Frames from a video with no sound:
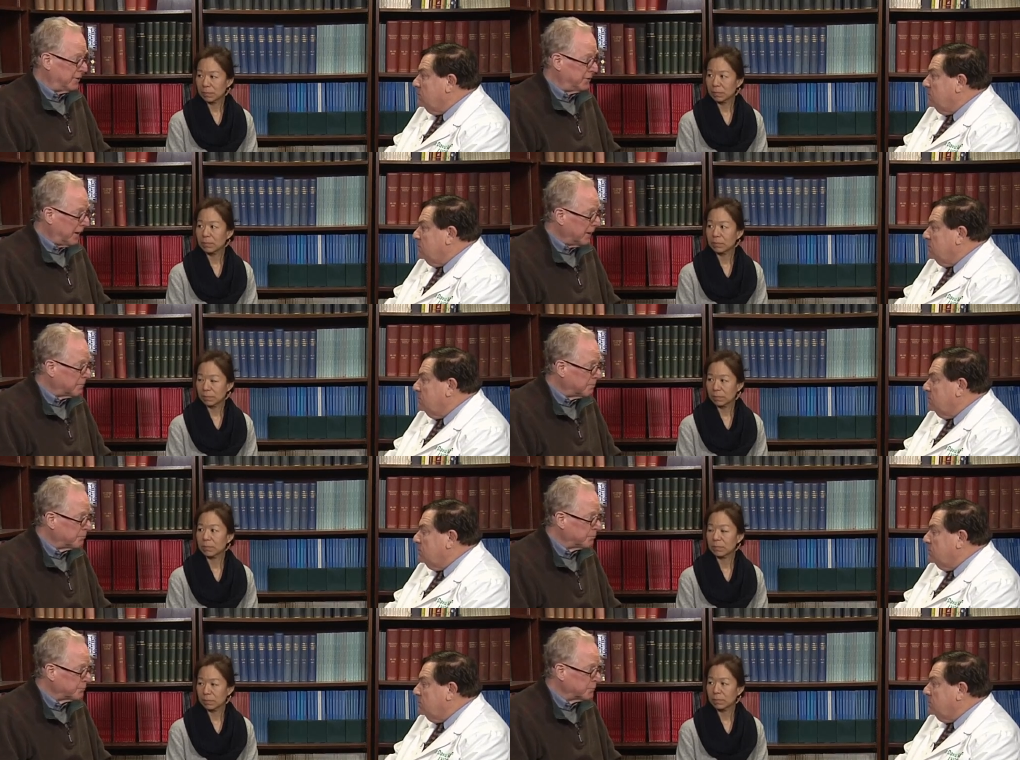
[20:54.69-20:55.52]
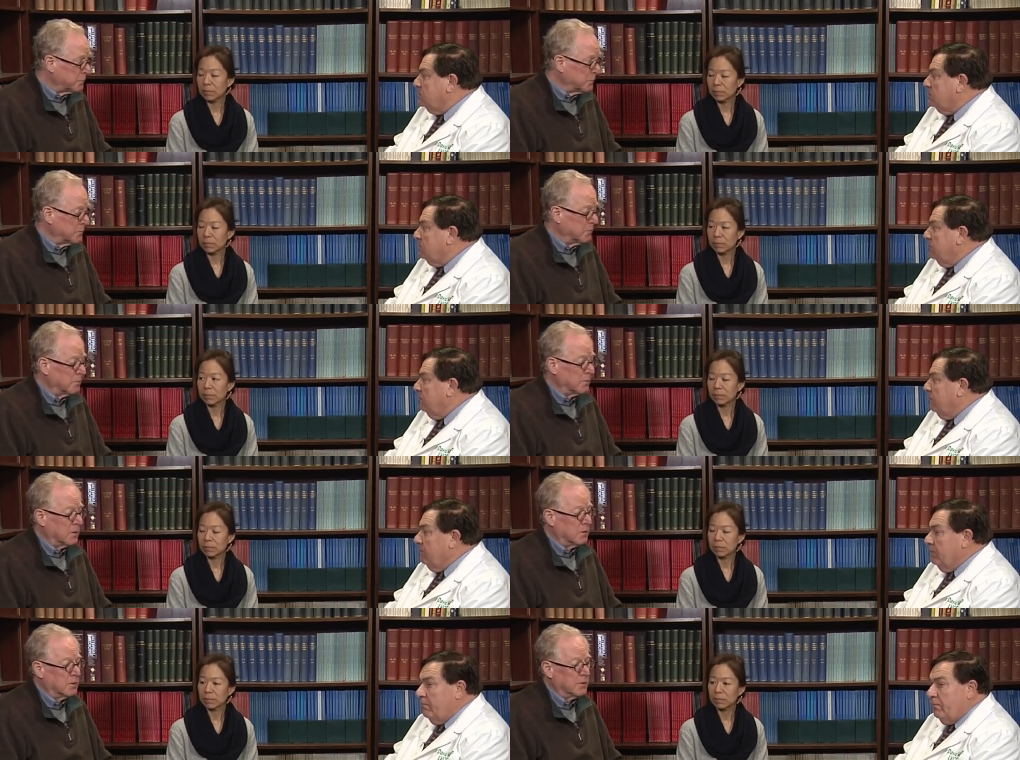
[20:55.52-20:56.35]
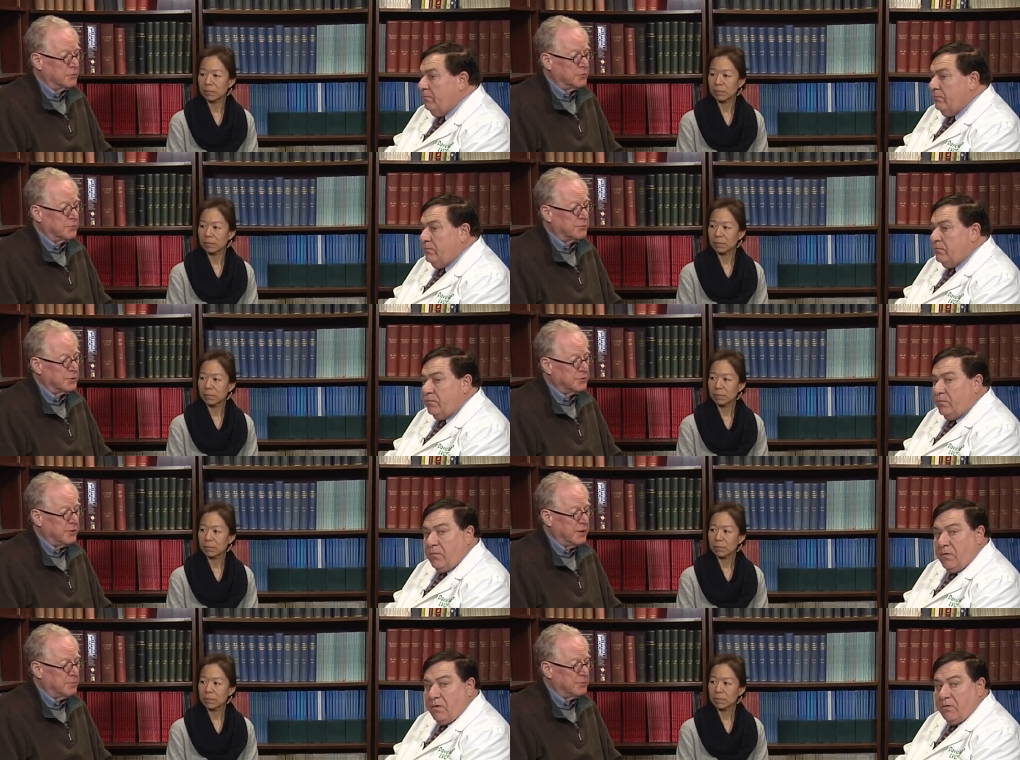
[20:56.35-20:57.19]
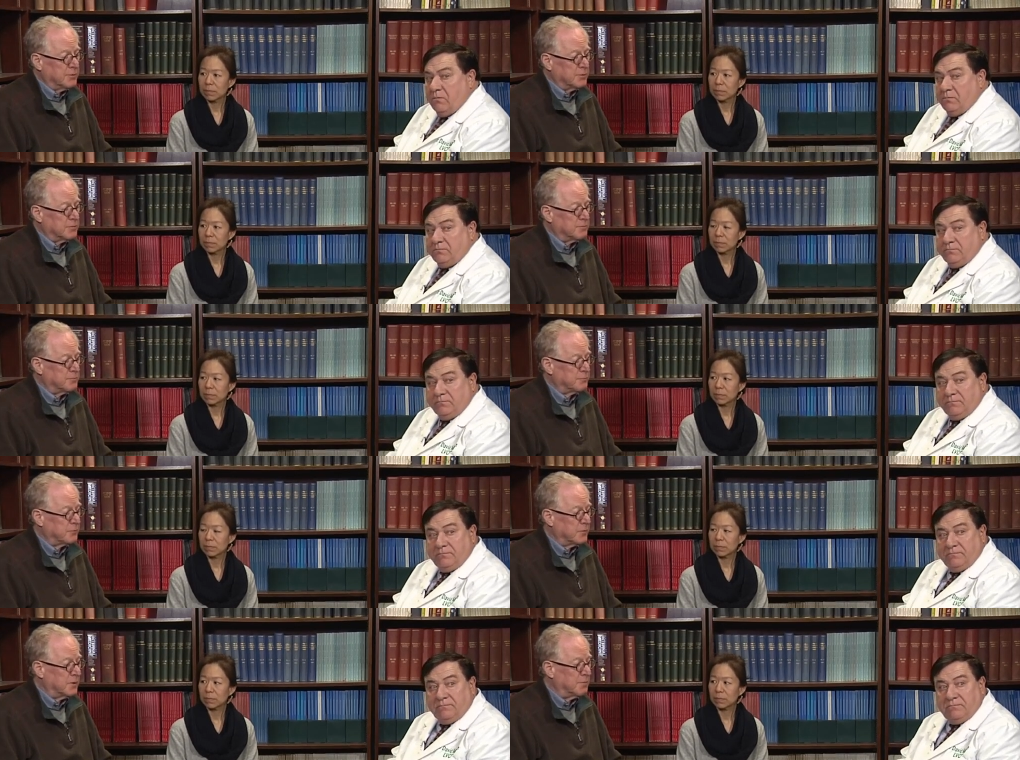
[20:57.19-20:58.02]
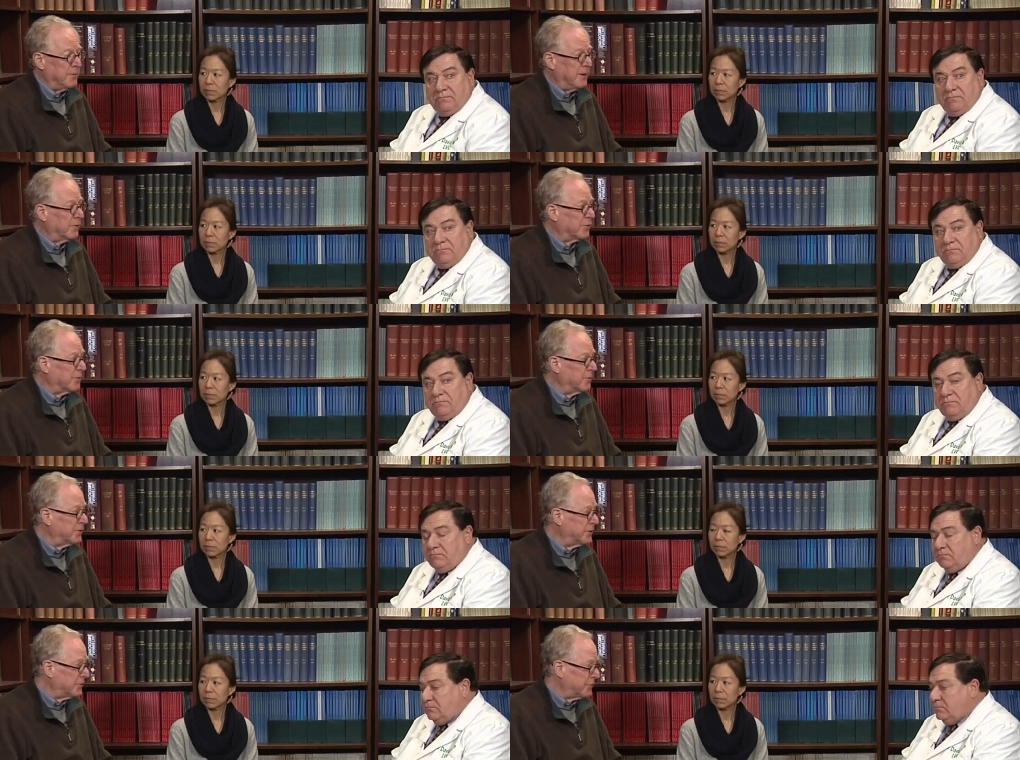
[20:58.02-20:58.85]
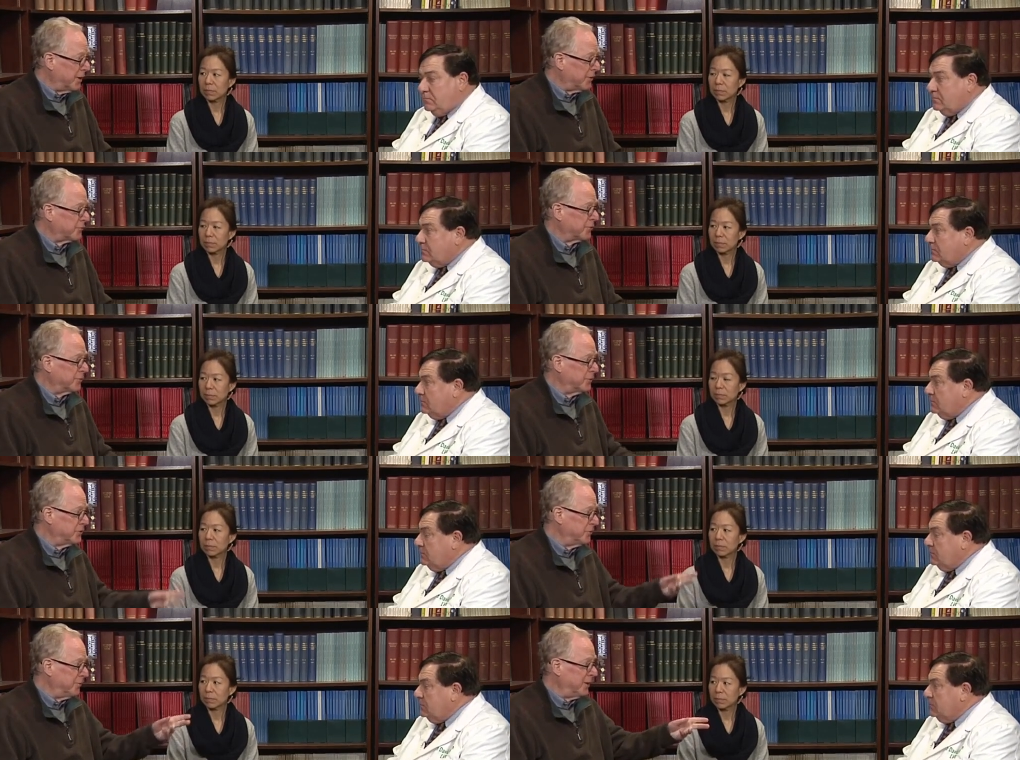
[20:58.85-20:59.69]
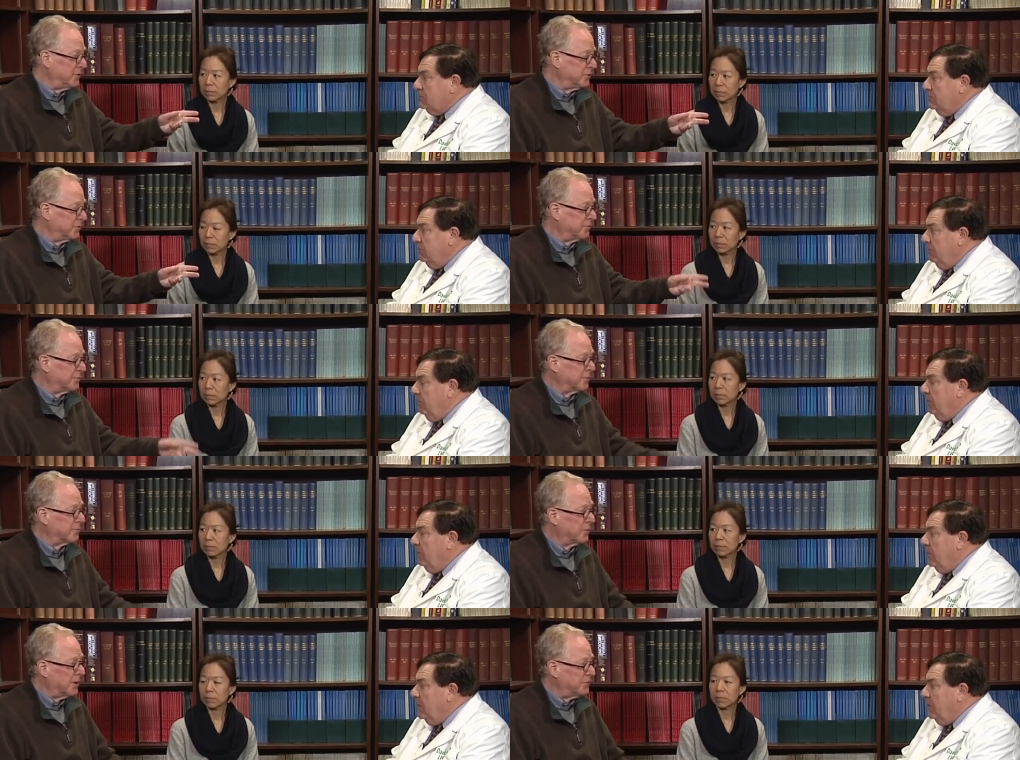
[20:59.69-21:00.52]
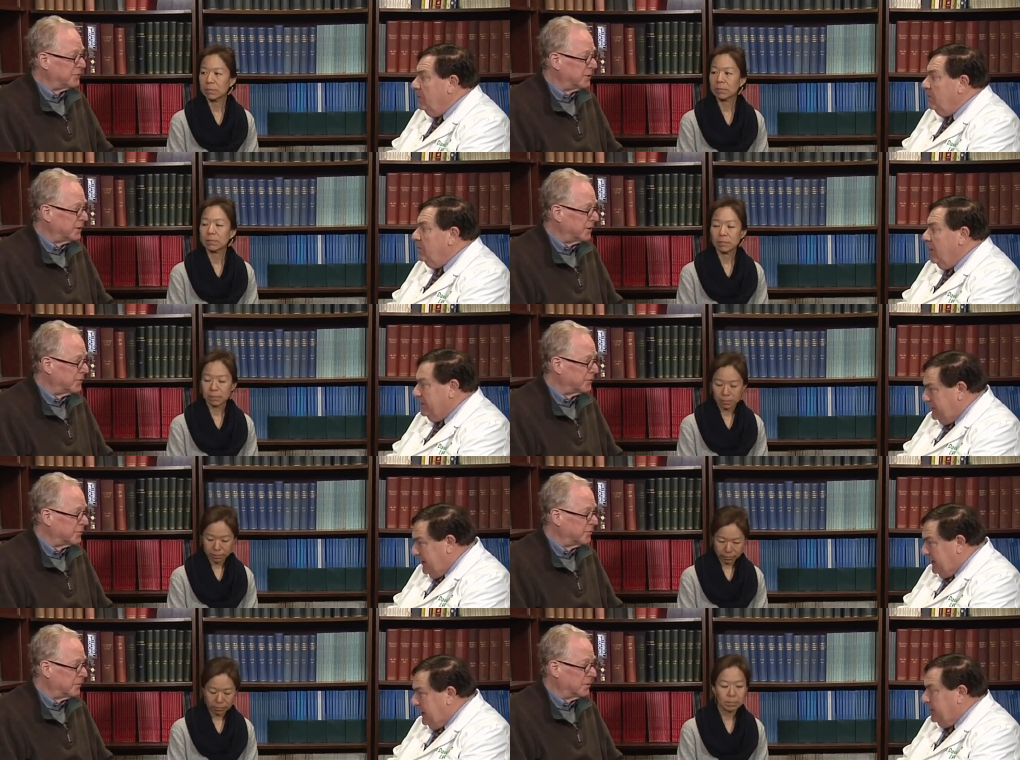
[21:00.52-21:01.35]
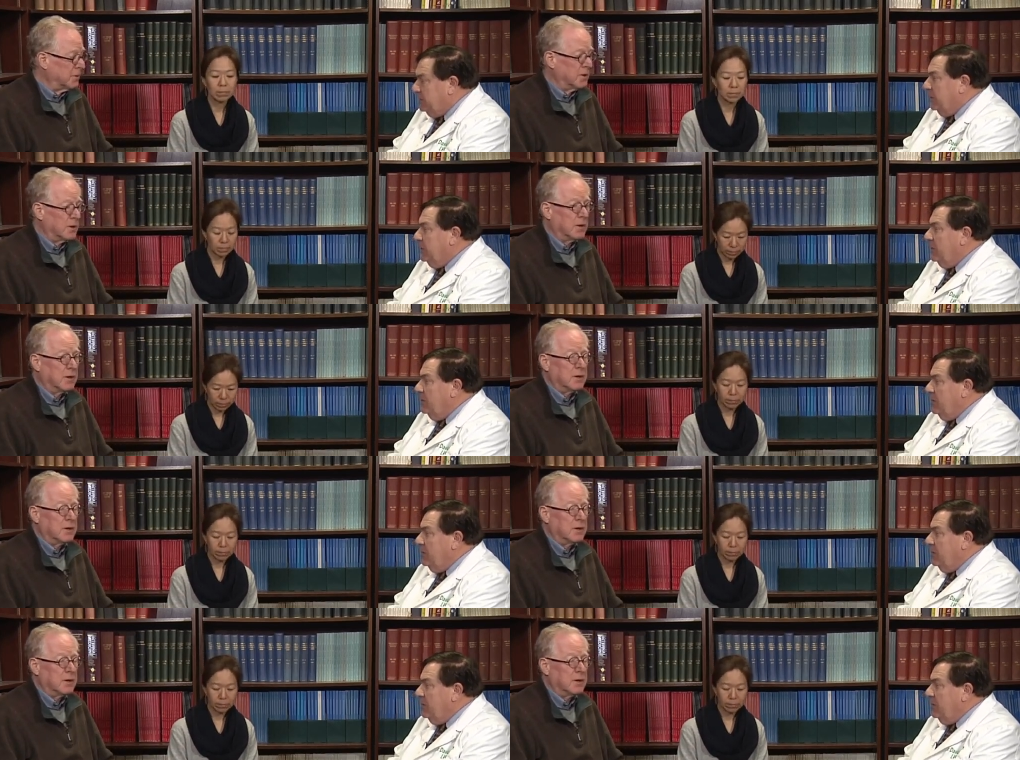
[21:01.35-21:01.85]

Speaker 1: our diet. So, for example, the male hormone testosterone, which you mentioned for prostate, cancer, prostate cancer,